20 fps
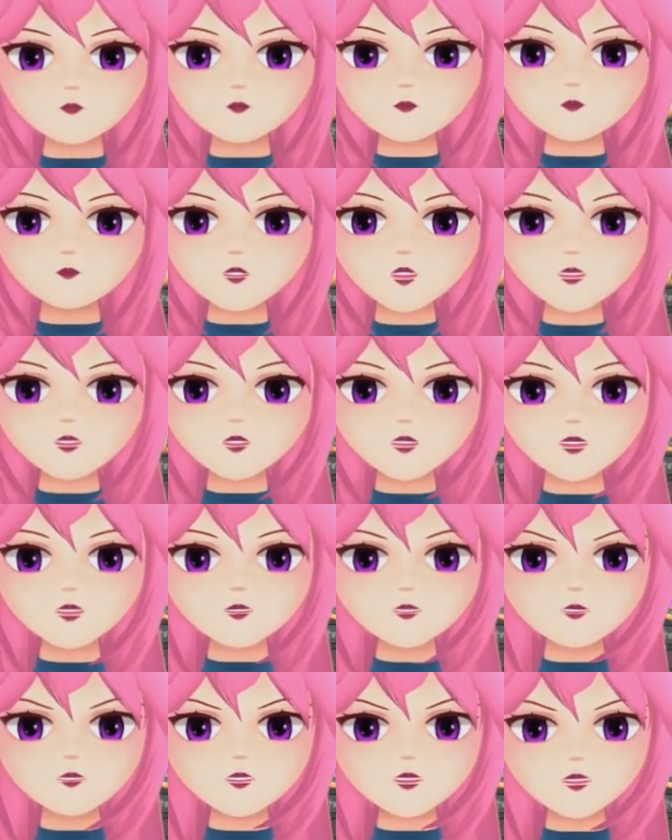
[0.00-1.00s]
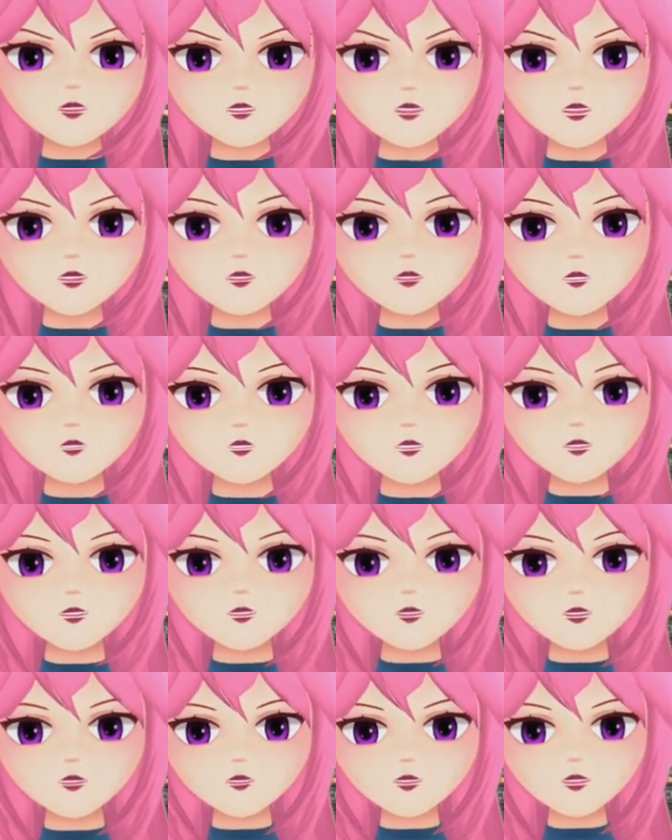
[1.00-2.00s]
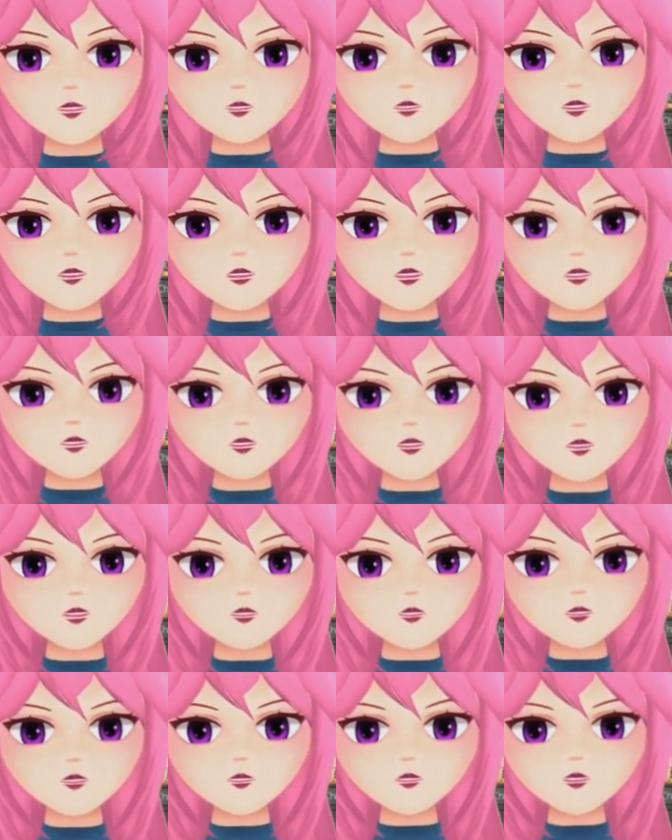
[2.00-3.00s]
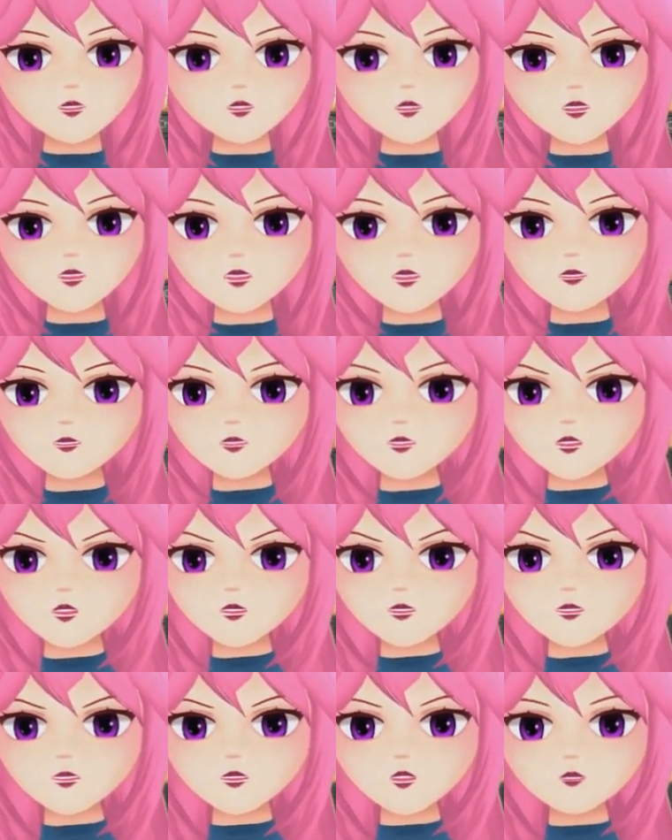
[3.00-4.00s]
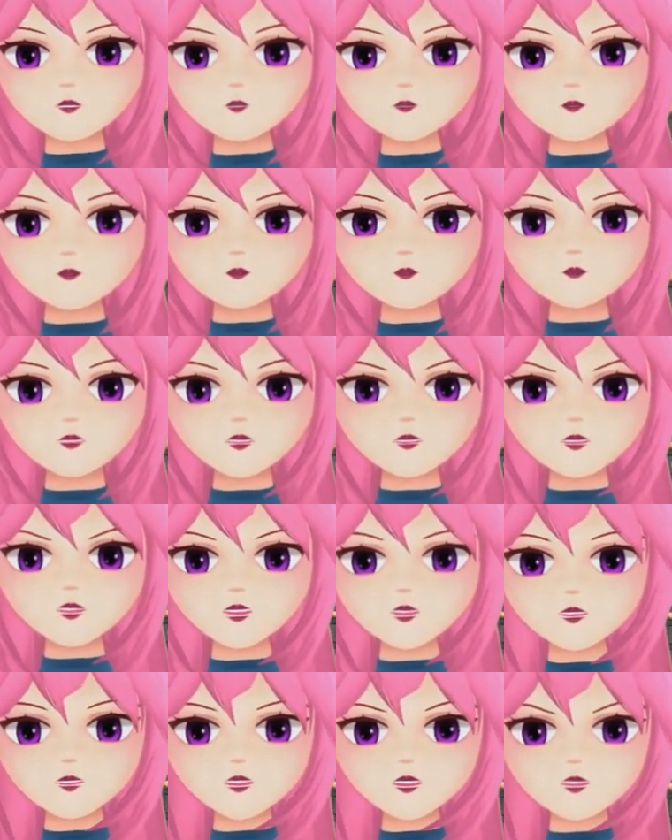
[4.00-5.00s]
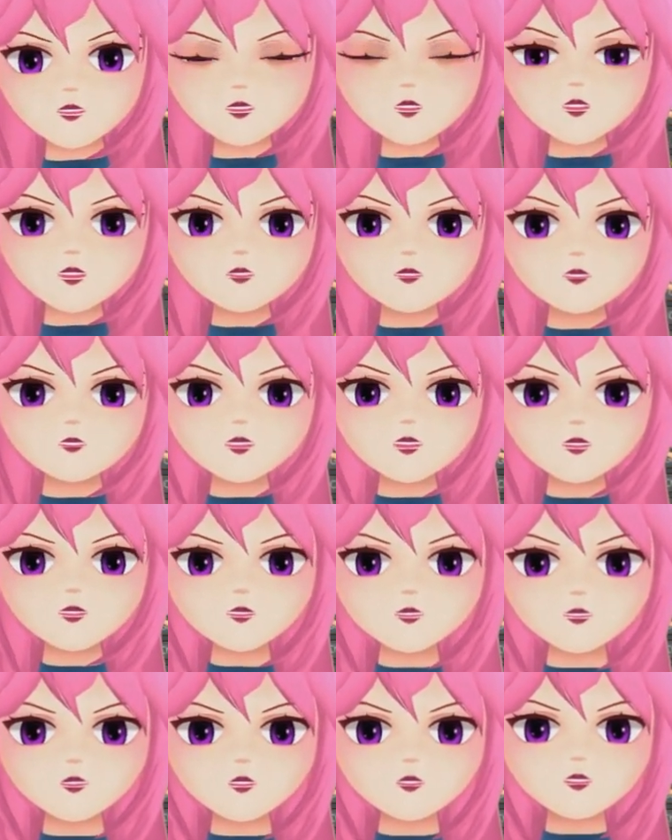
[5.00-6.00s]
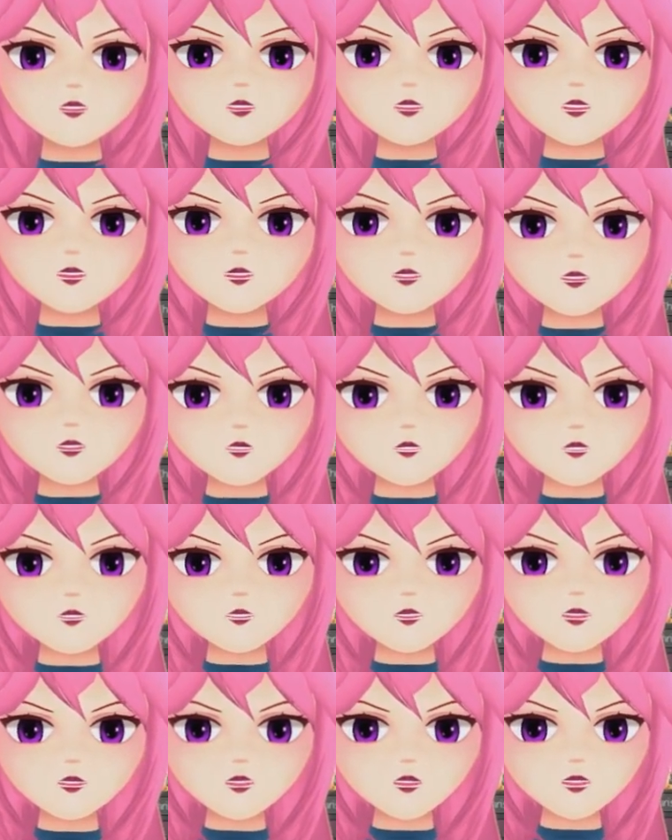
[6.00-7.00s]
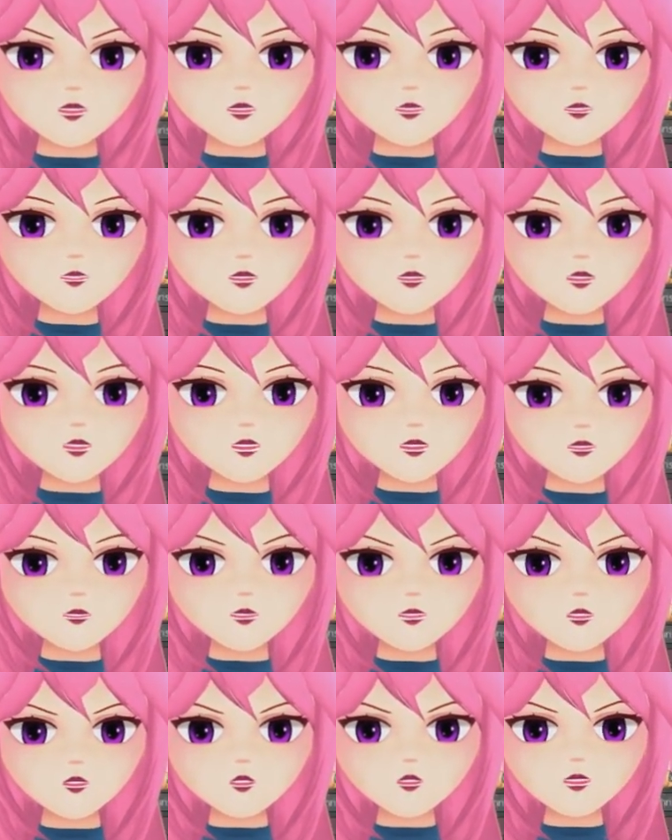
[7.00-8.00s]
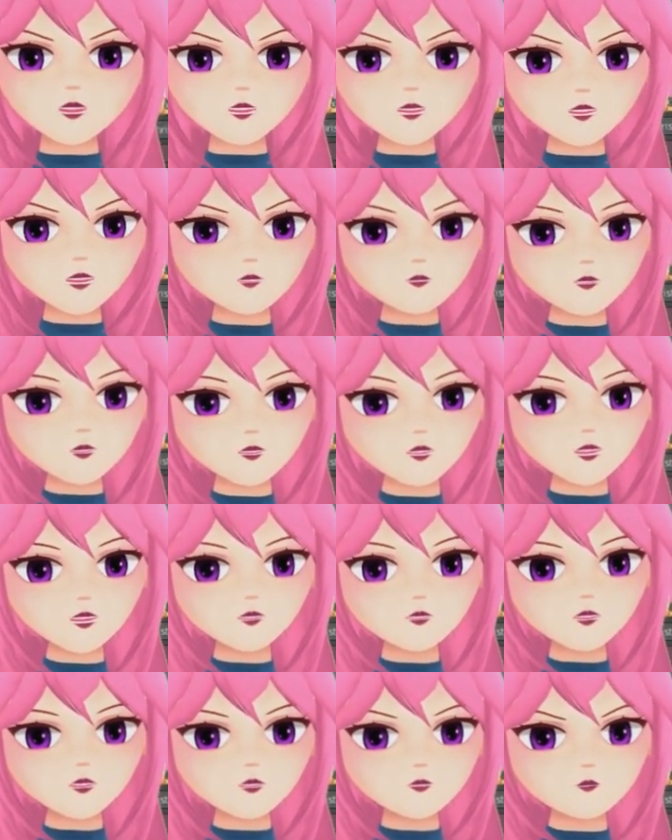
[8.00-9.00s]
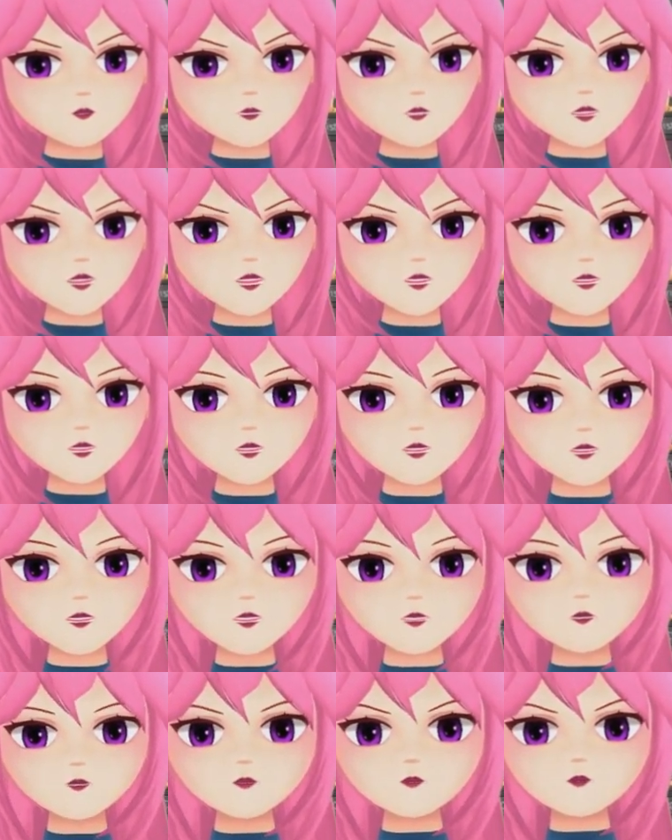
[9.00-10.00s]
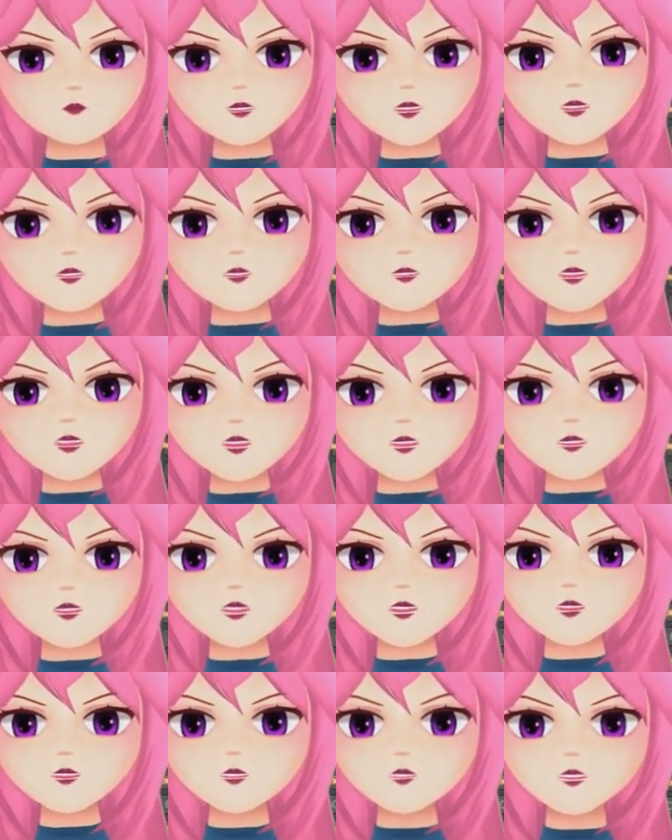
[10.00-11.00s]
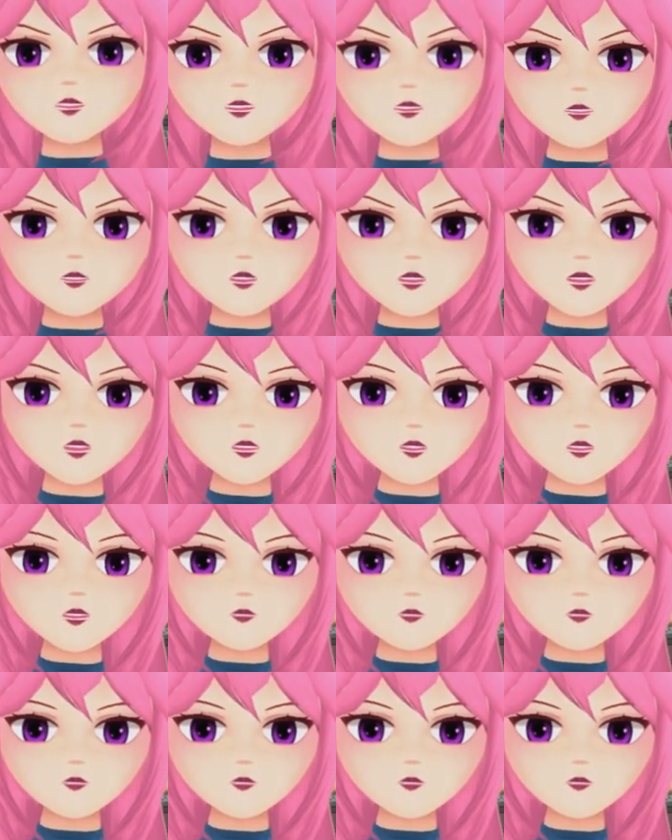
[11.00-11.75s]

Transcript: and now following the edge loops I'm going to use the knife tool. I'll first of all put a face within that space, otherwise the knife tool won't create new faces. Now following the edge flow,